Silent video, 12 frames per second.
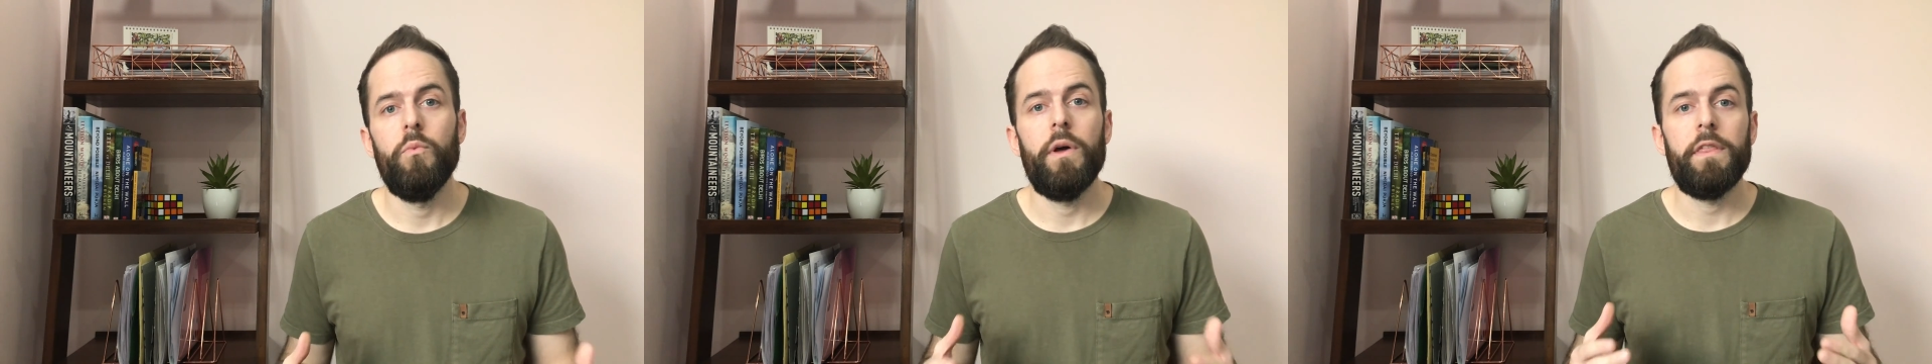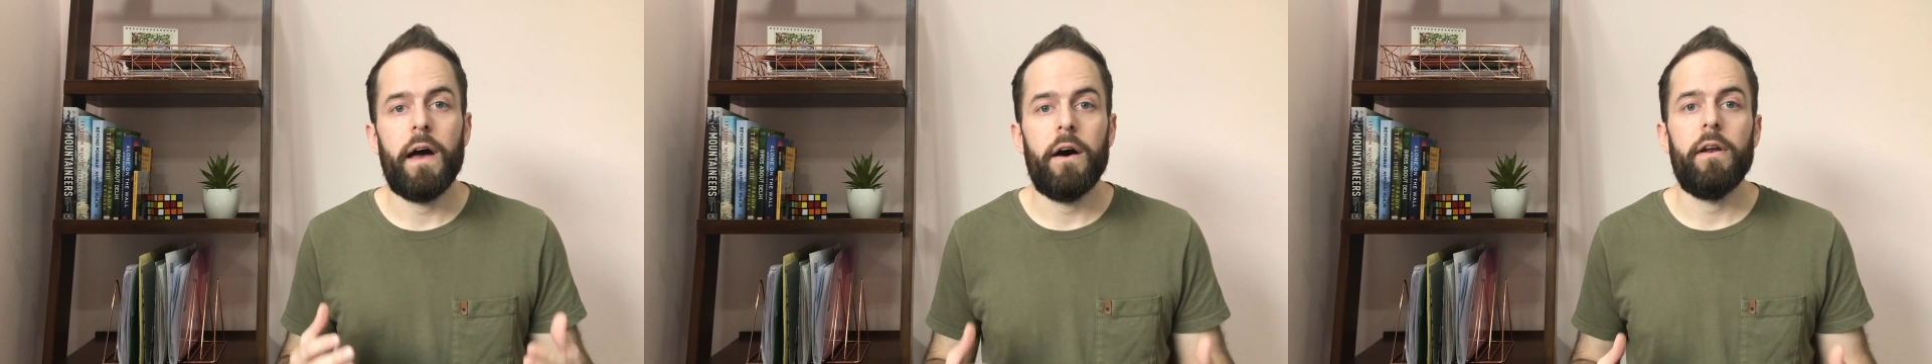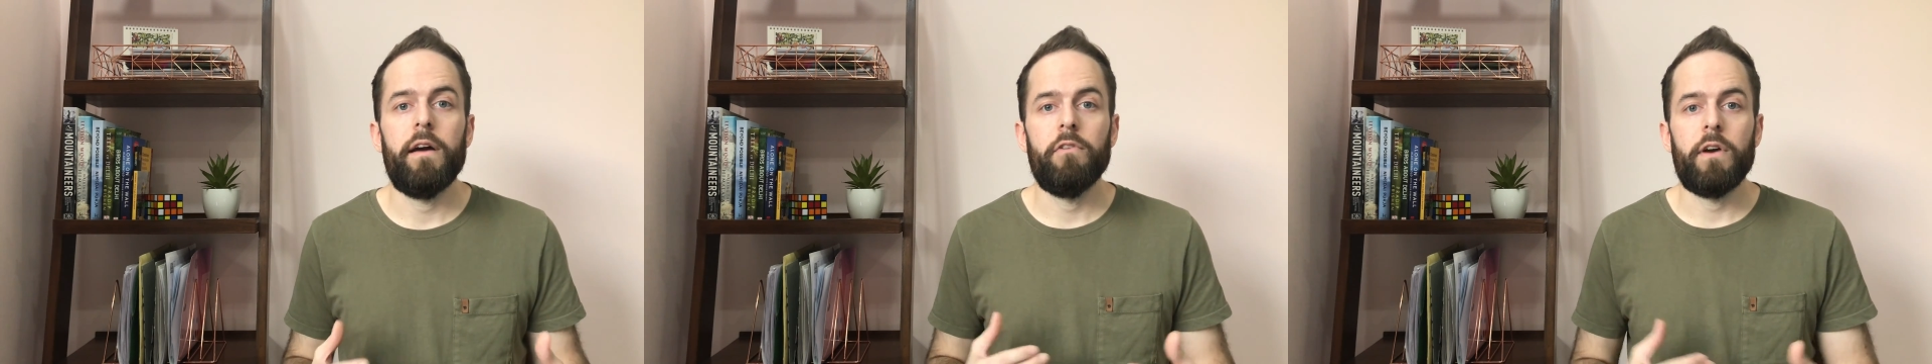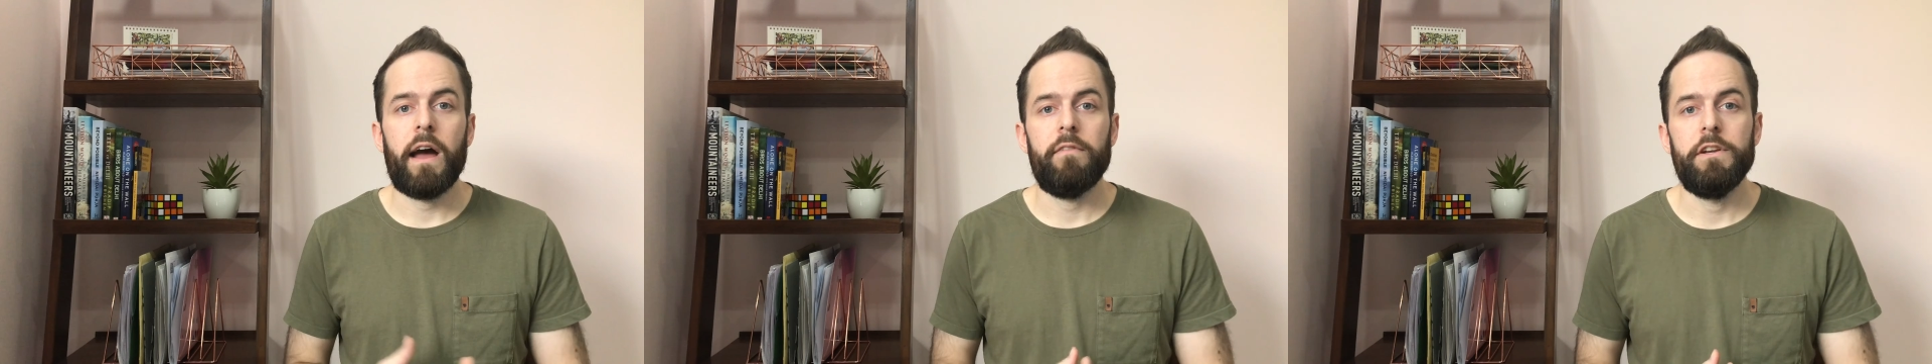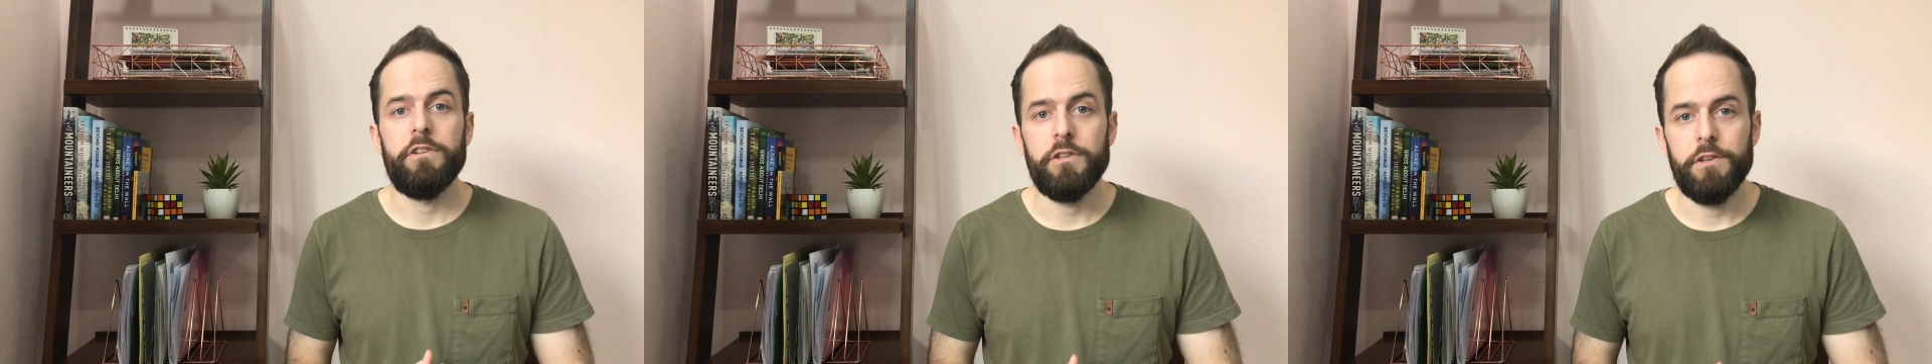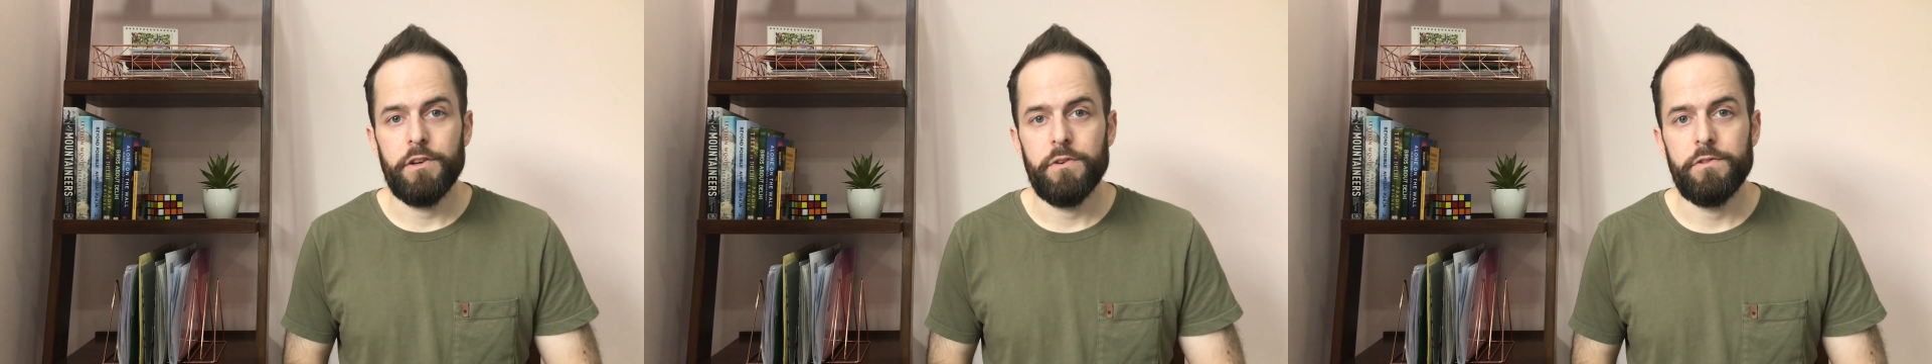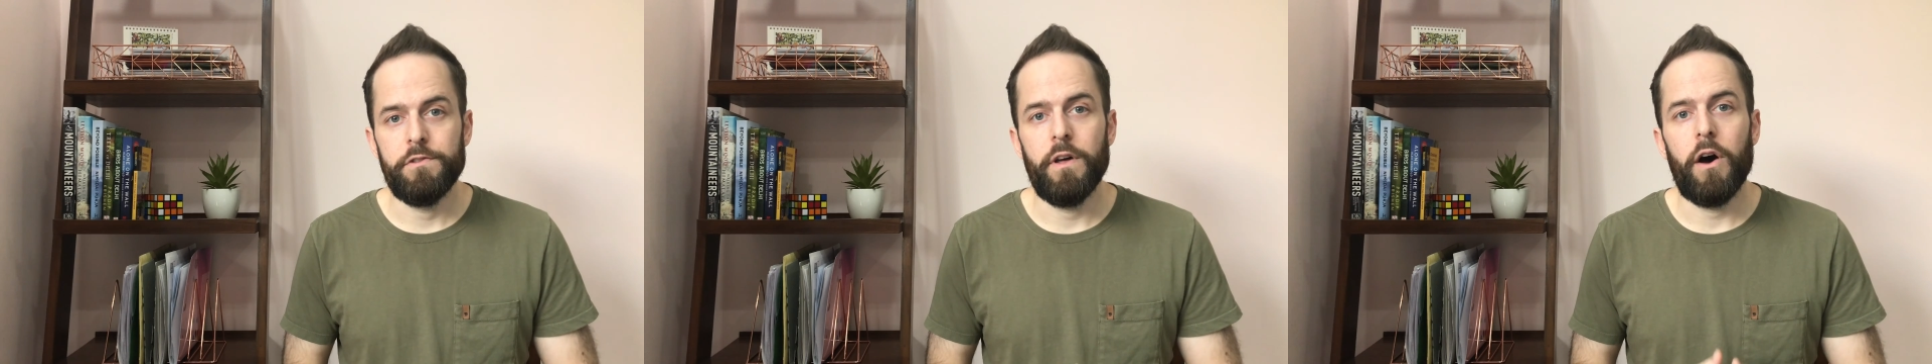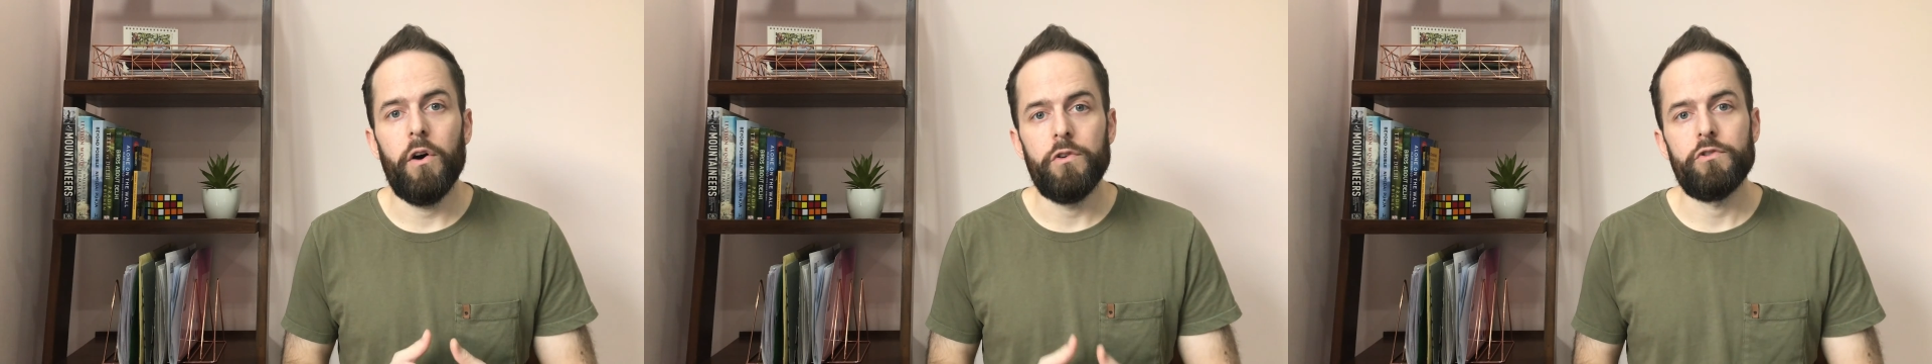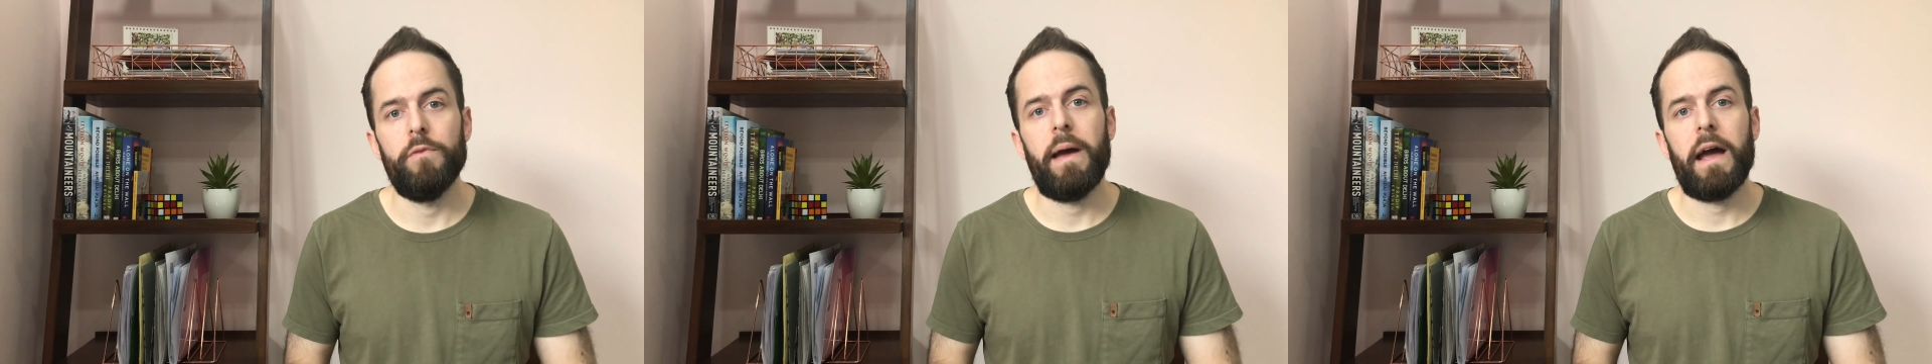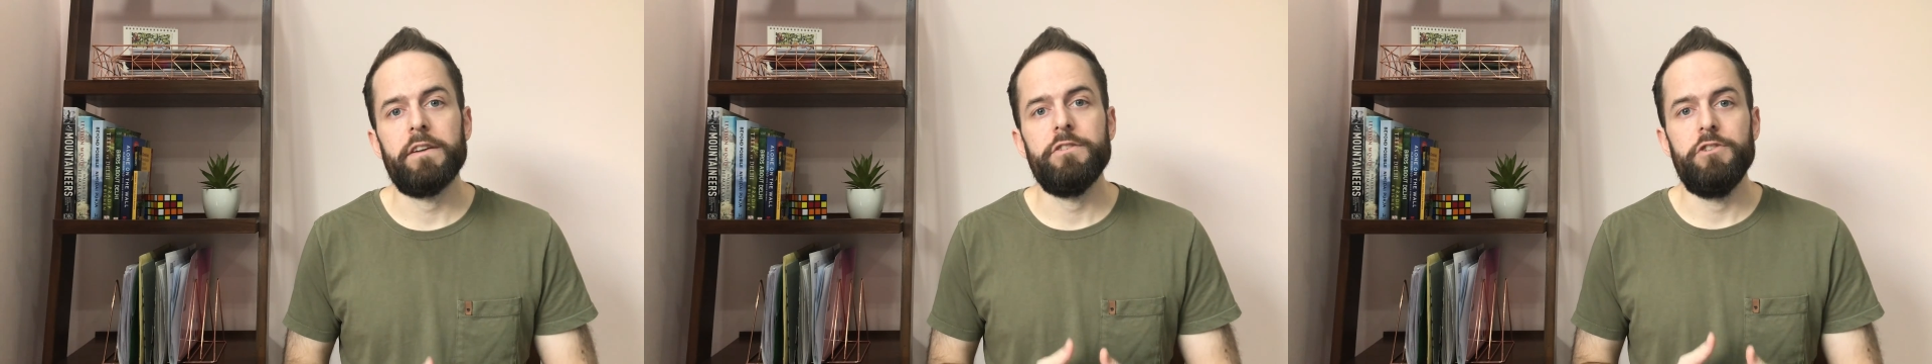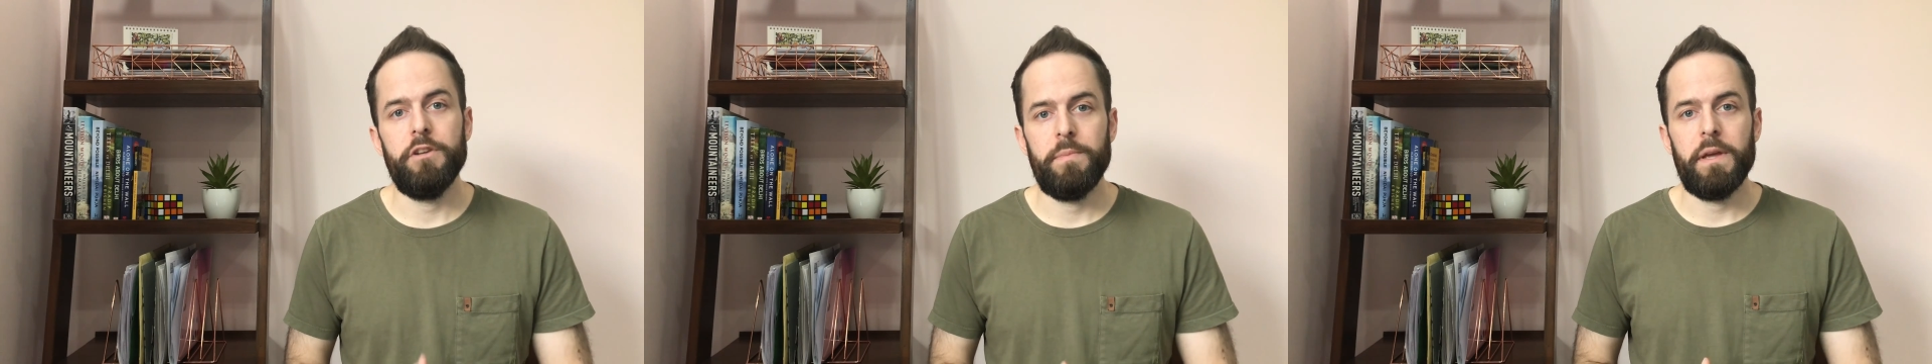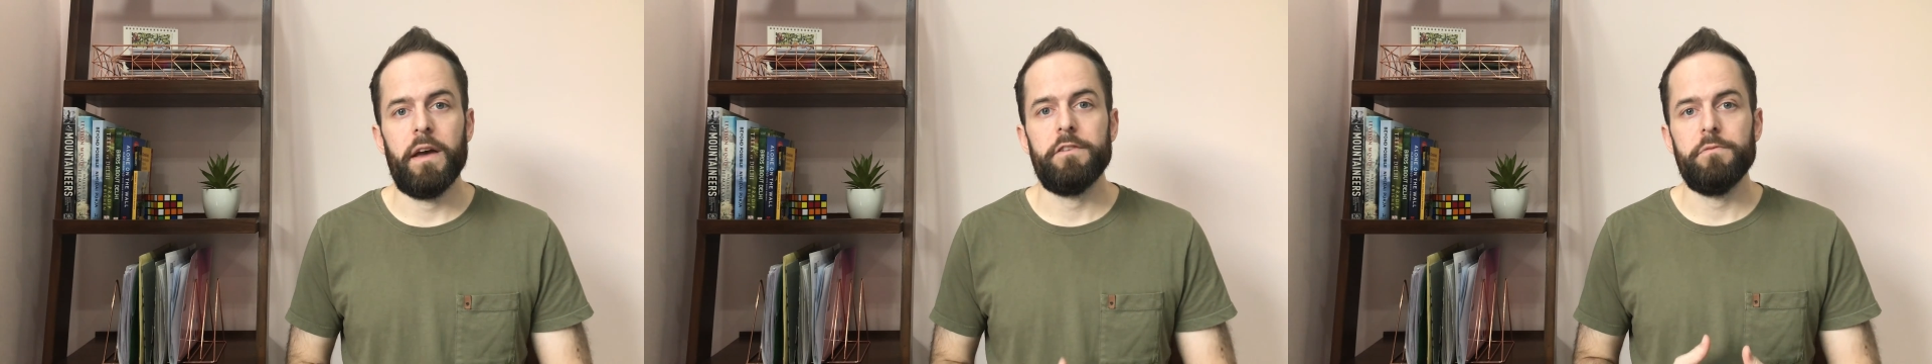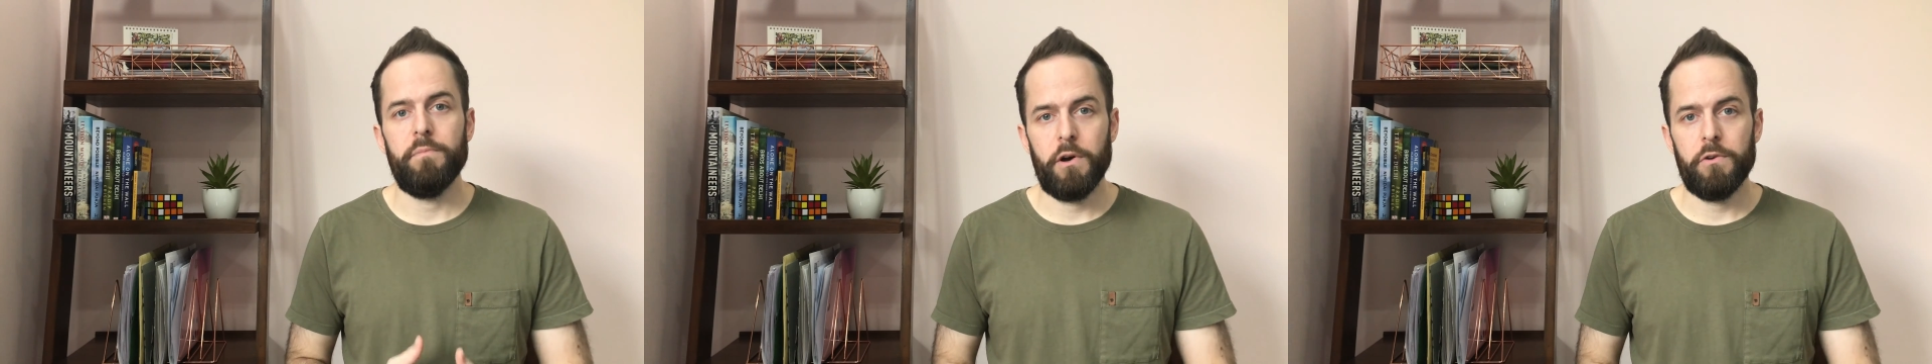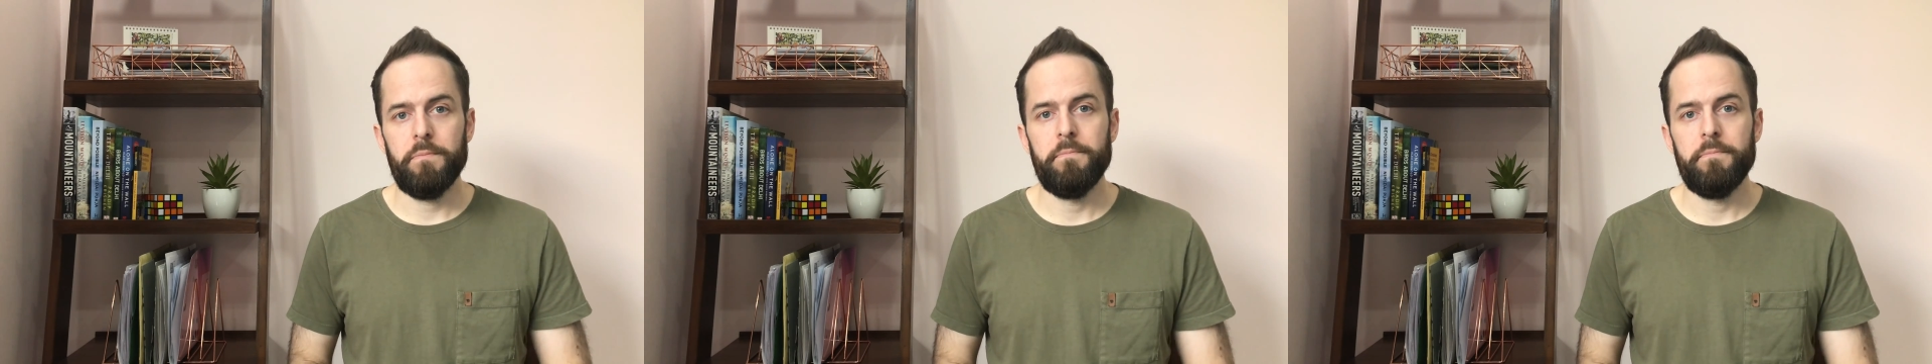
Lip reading: without ever having to use the UltraMax GPS mode.